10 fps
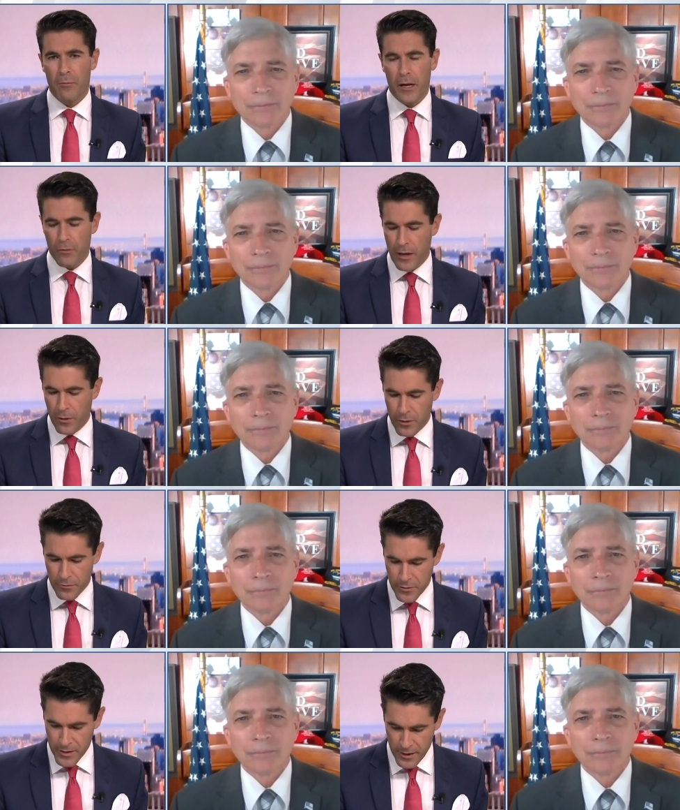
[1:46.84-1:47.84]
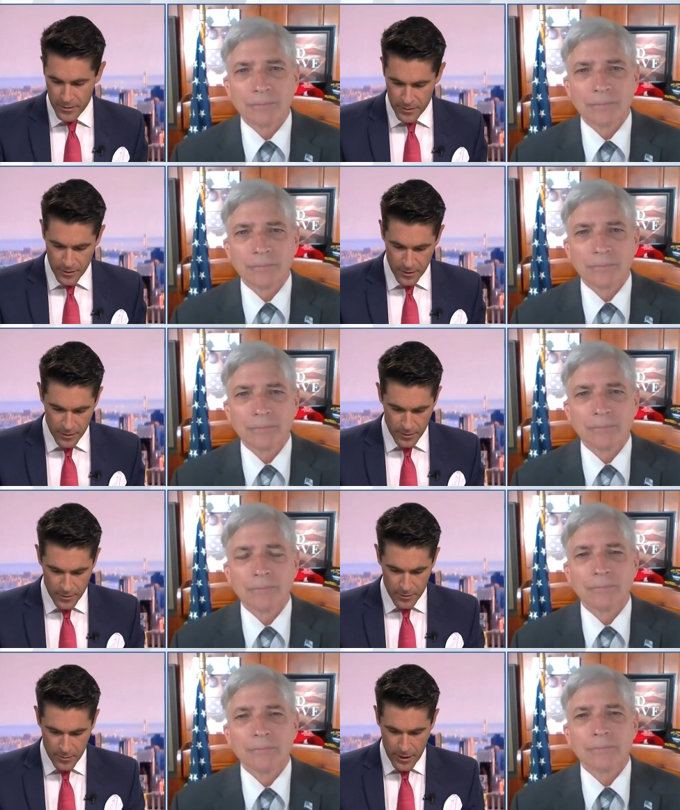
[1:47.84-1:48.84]
Speaker 1: Michael Reinoehl here for a second,
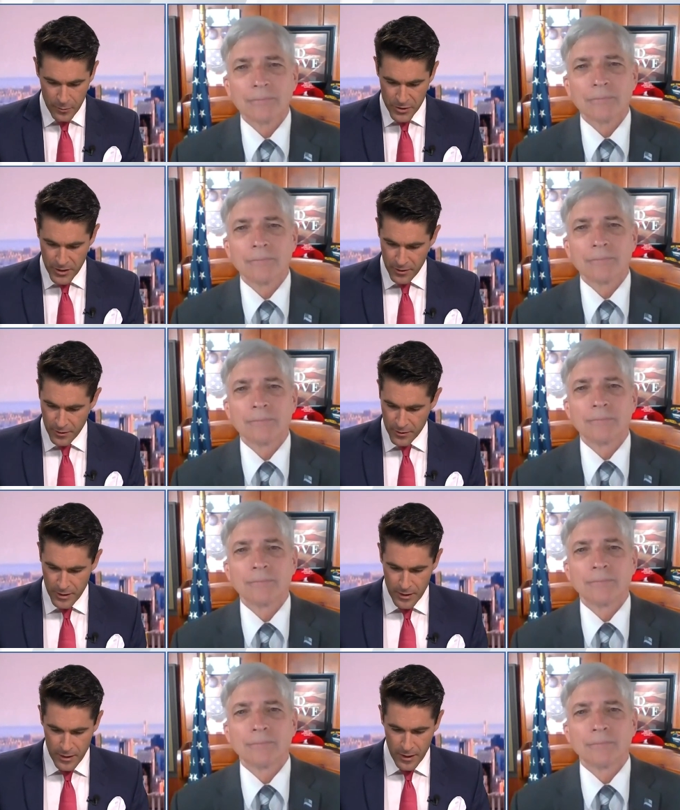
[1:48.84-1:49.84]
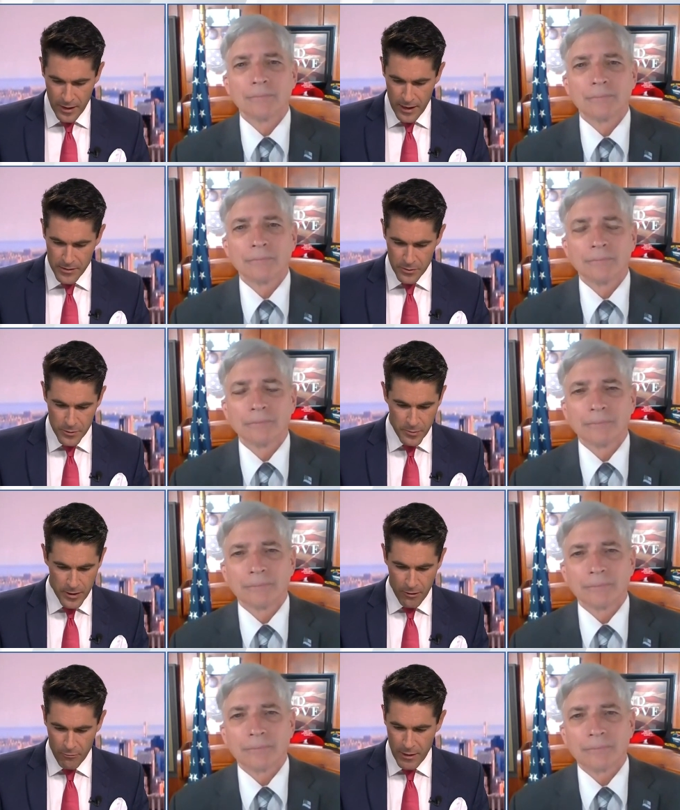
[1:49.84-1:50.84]
the, the man that was killed uh, as he was
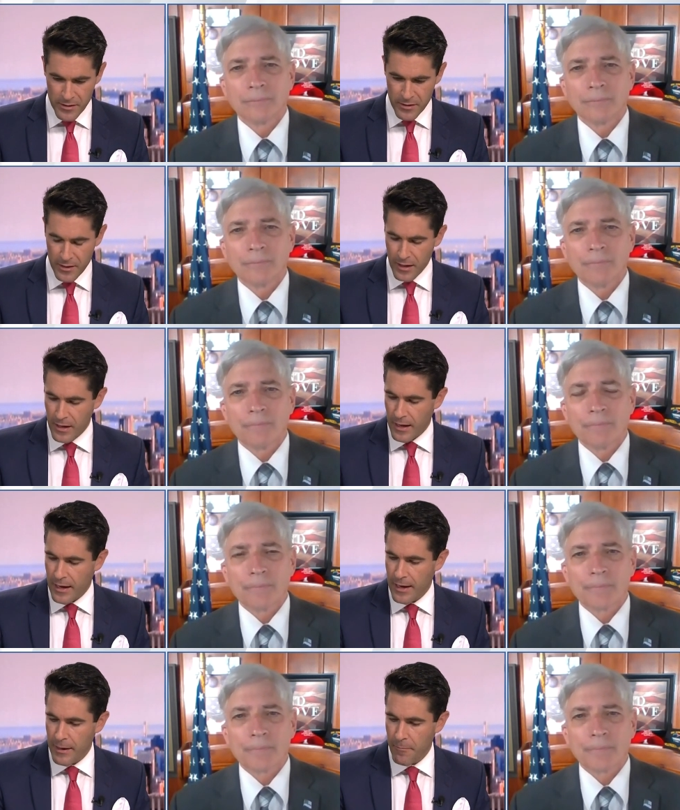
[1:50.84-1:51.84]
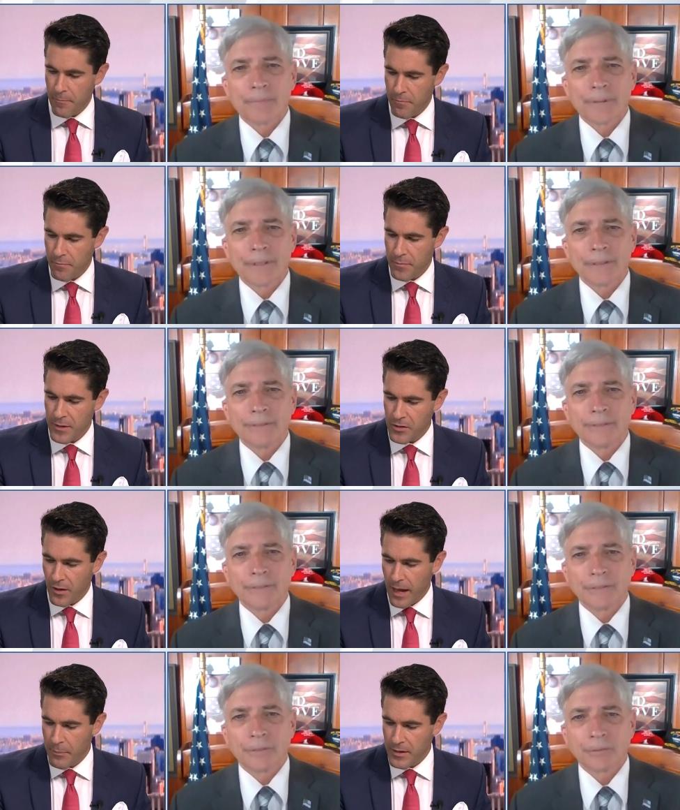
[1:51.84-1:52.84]
being arrested. Um,
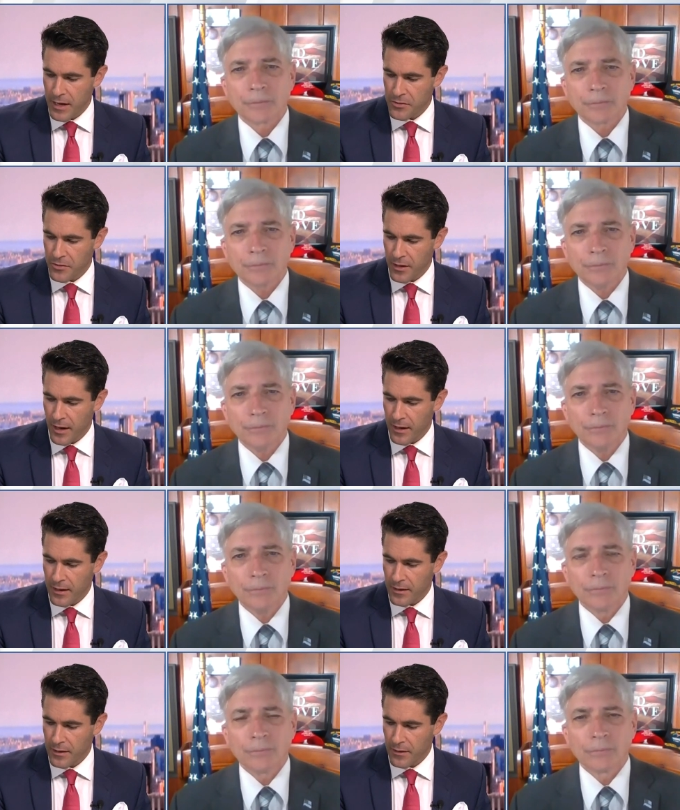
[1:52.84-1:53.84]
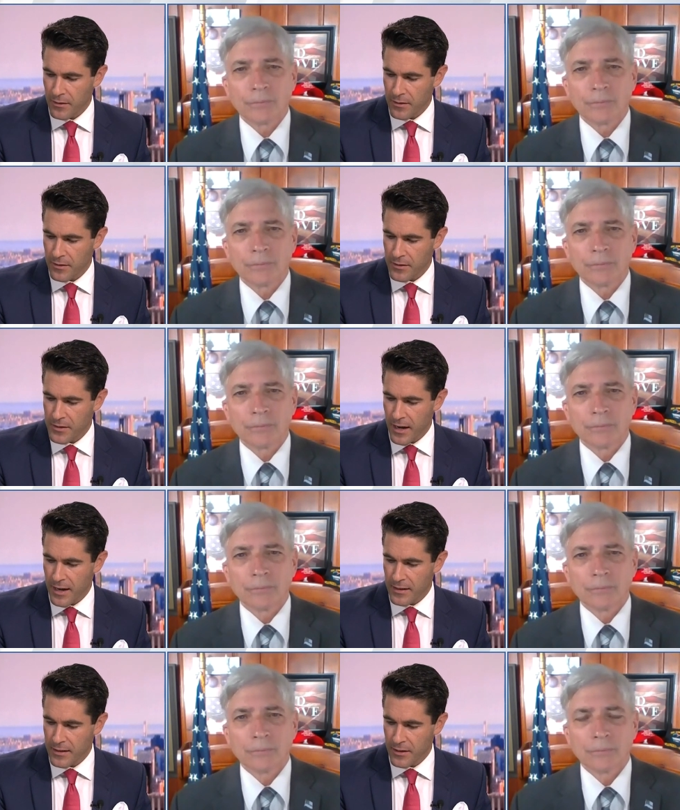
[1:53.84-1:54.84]
this all happened yesterday. You know, this
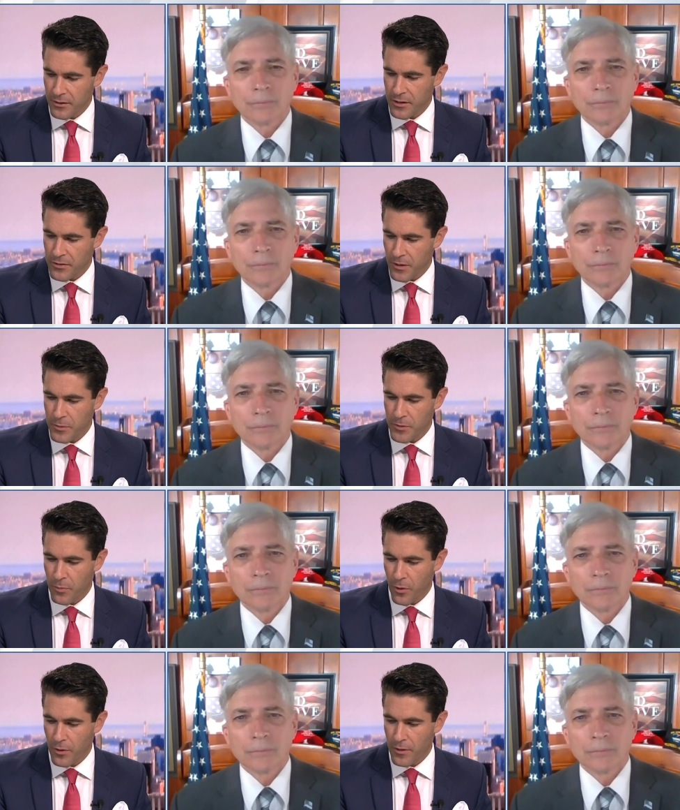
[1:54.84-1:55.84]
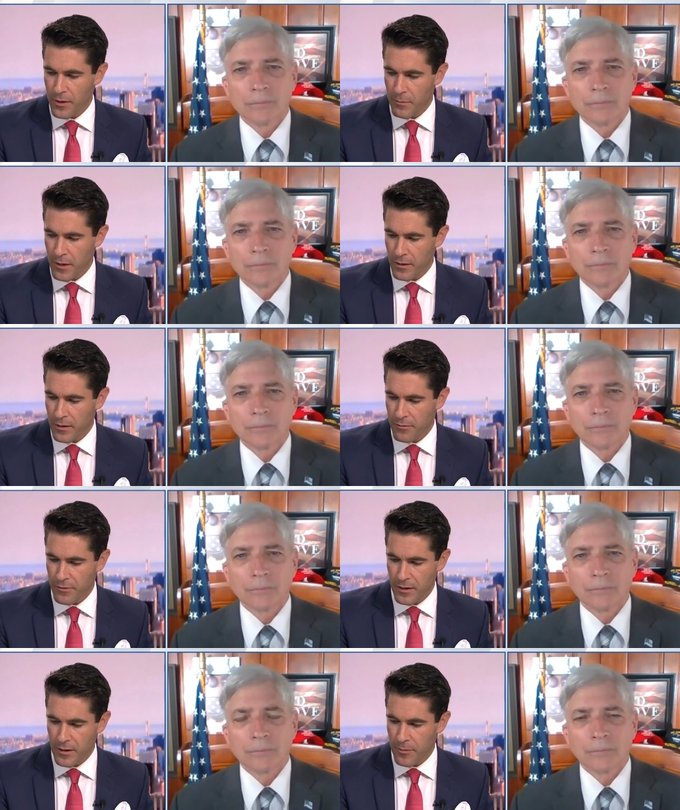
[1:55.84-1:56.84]
guy had killed a Trump supporter in the middle
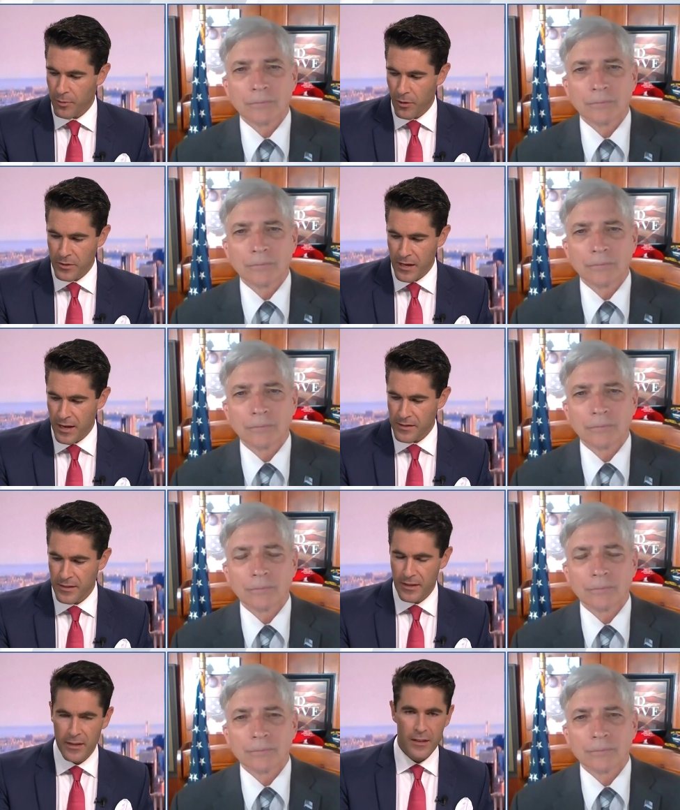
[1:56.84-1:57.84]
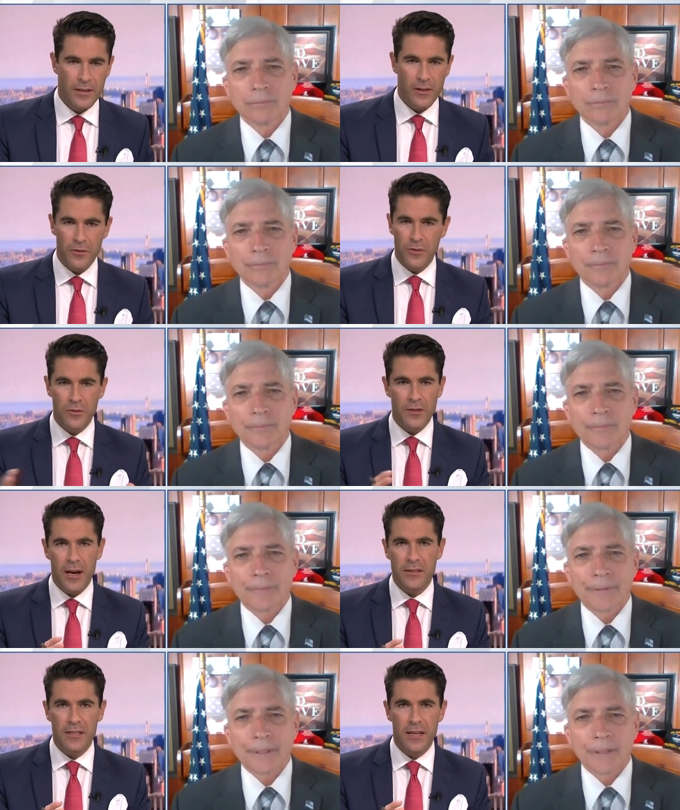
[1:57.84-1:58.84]
of uh, a protest, you know, two
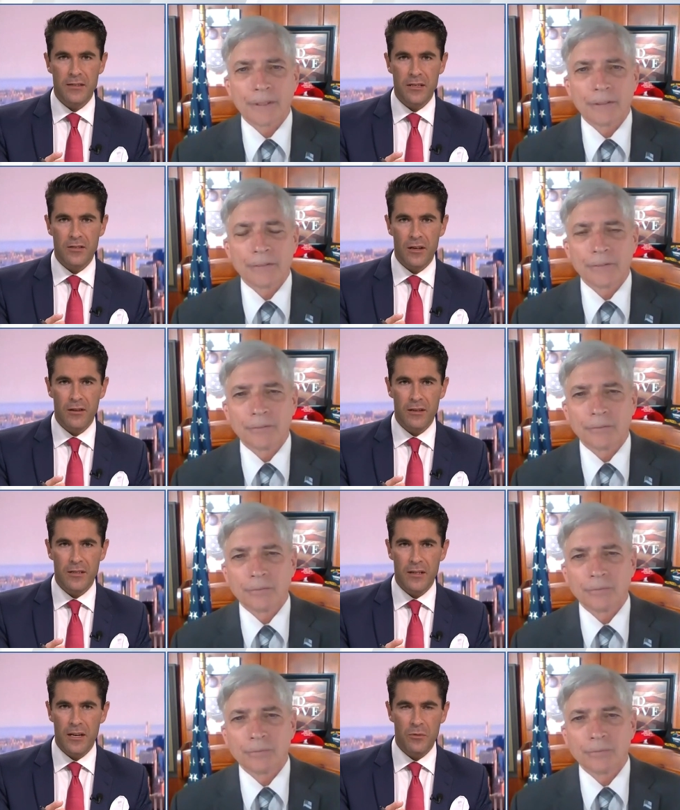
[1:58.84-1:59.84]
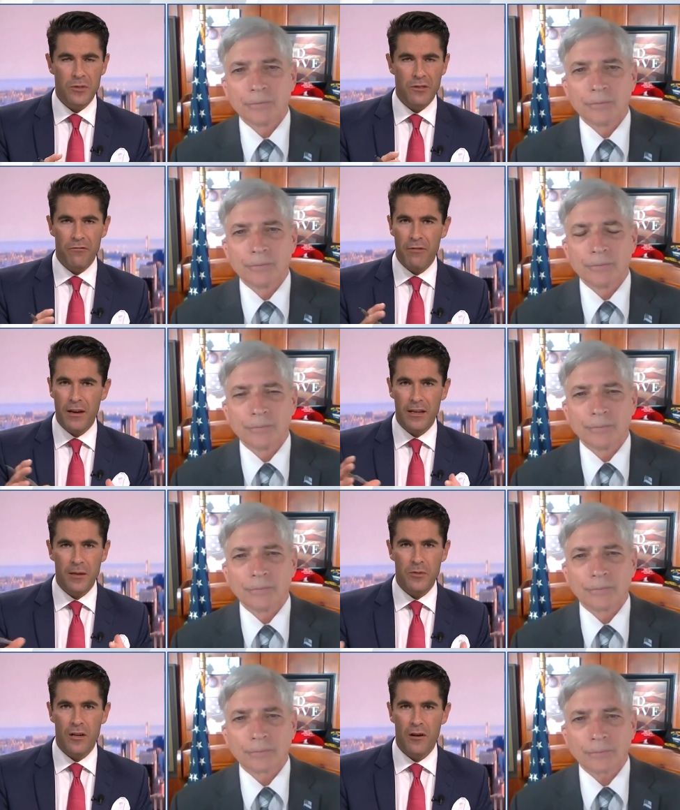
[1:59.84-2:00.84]
sides against each other. He said he was
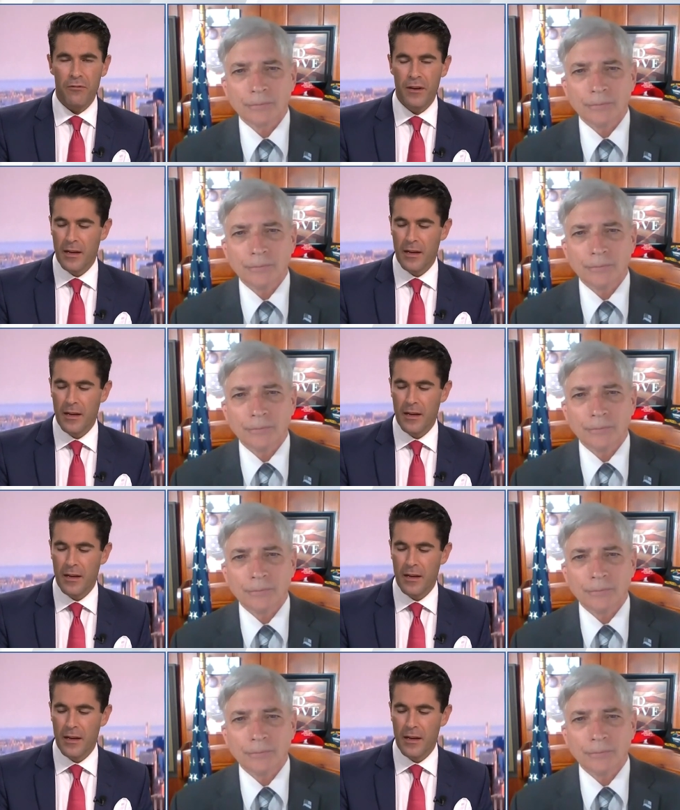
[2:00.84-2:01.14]
defending himself.